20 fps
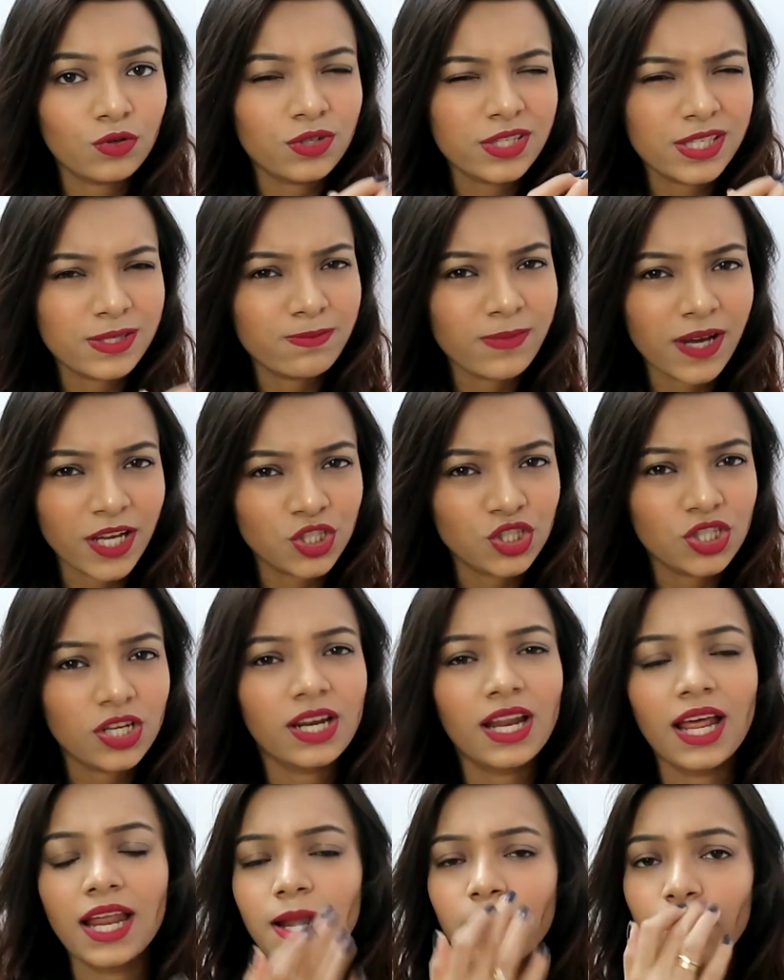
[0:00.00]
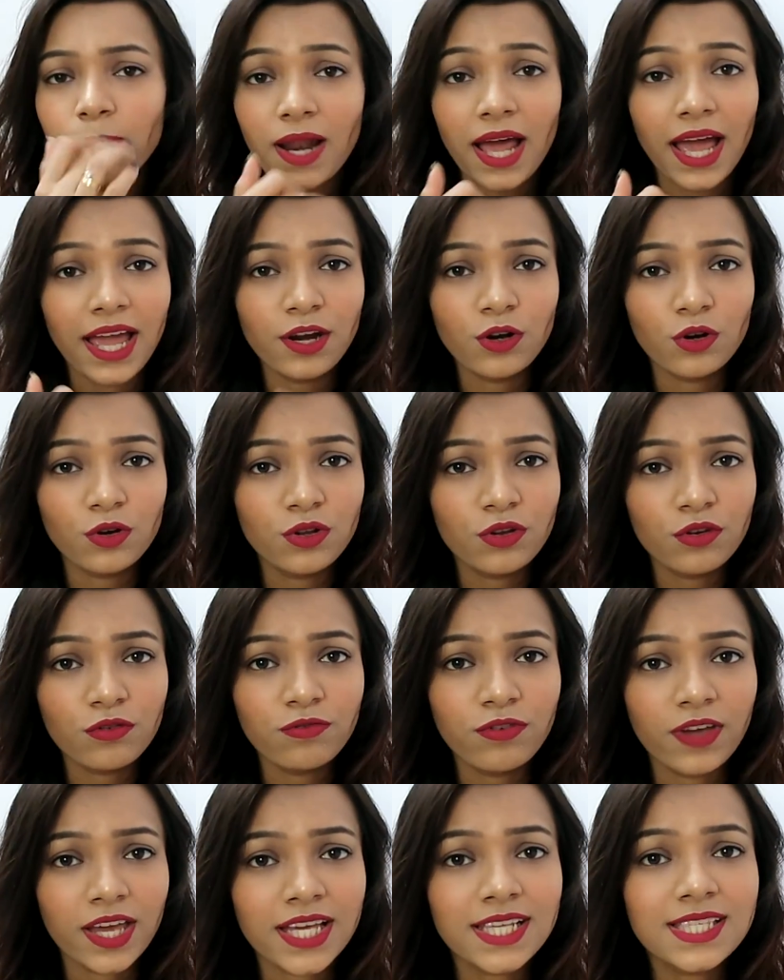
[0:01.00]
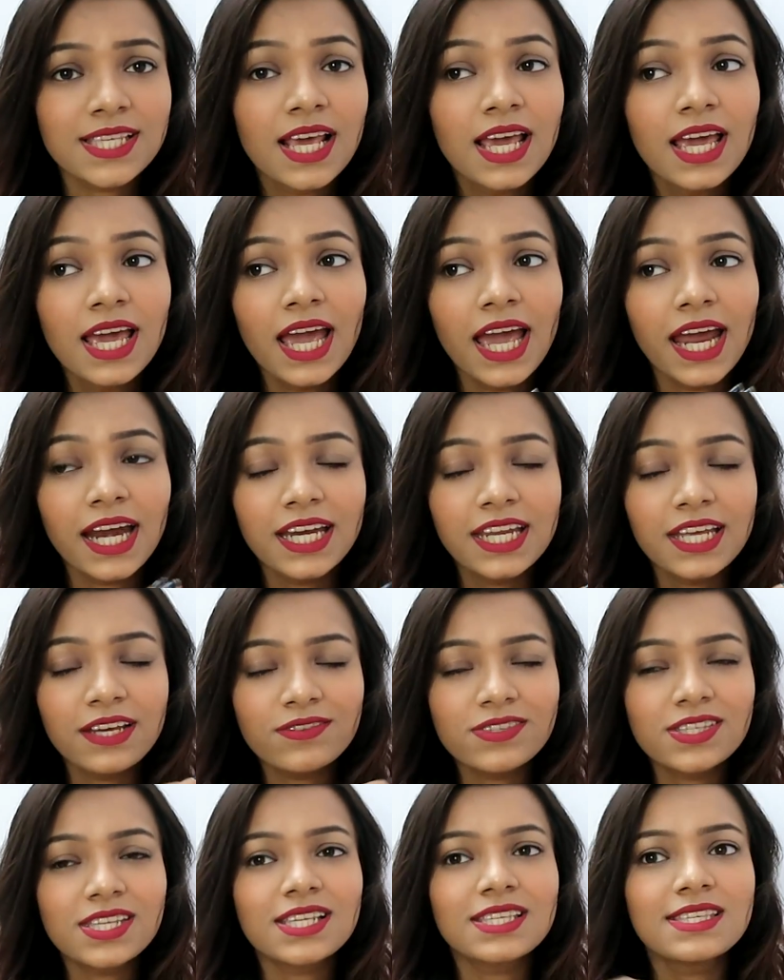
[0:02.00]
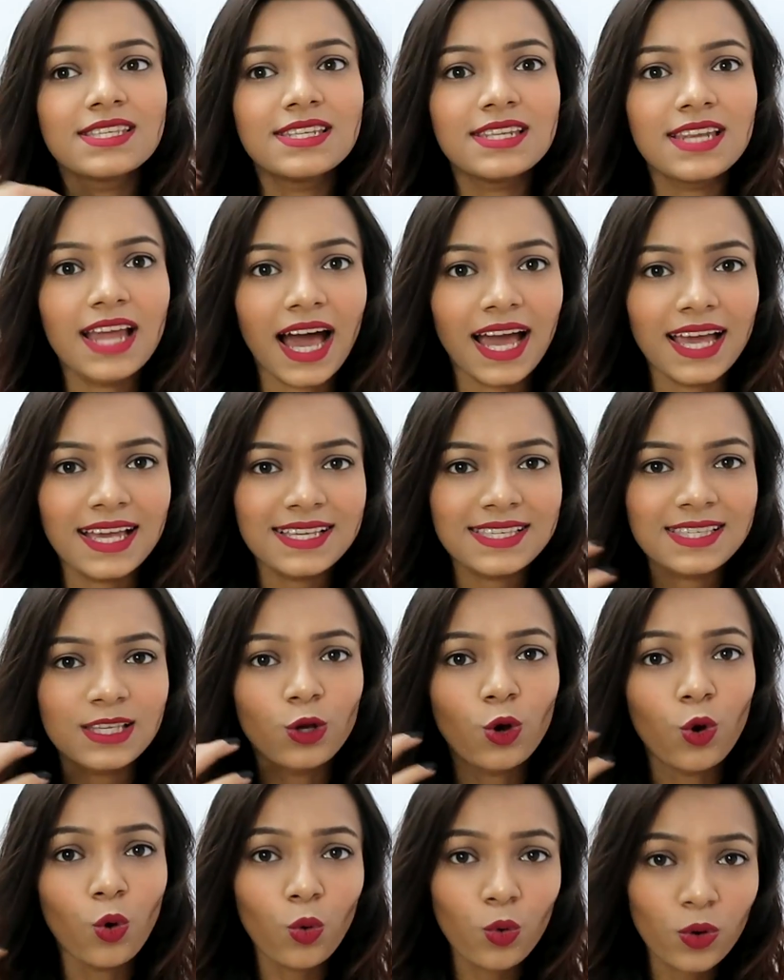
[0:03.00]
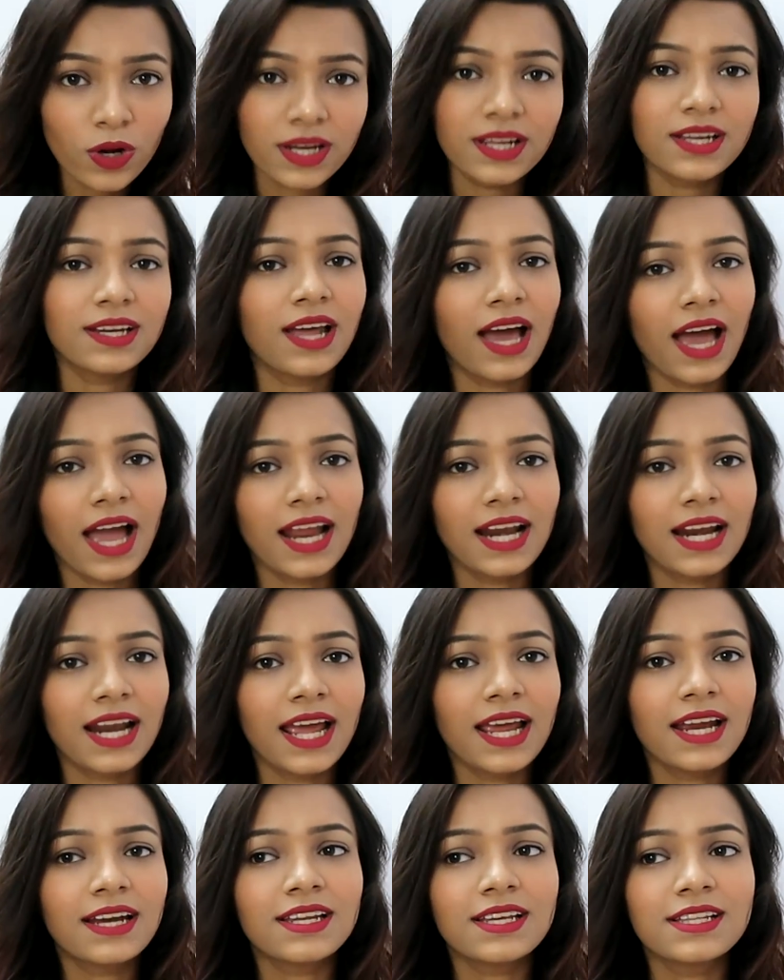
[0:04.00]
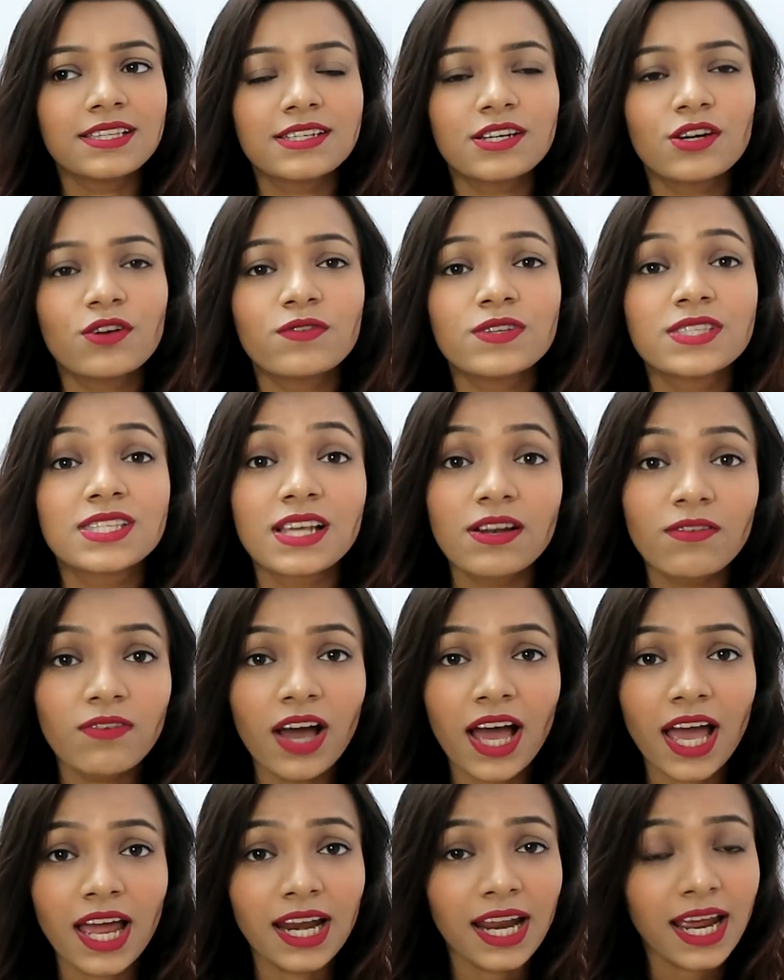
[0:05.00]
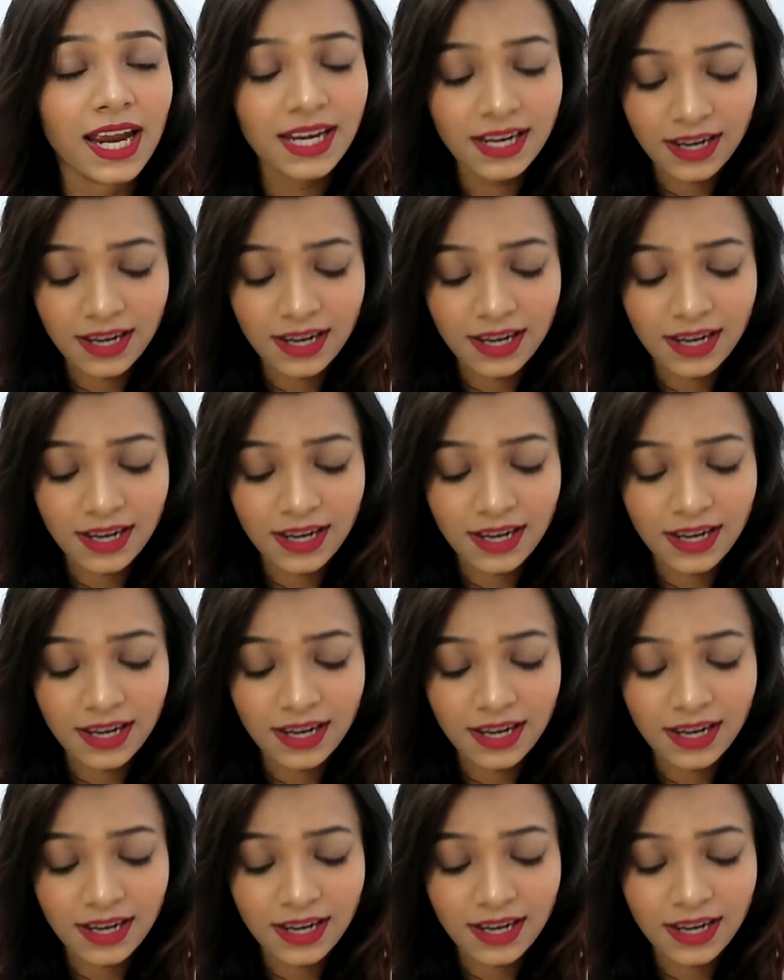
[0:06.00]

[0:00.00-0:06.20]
smudge it and apply it on your face, it gives this nice golden highlight instead of a silver highlight.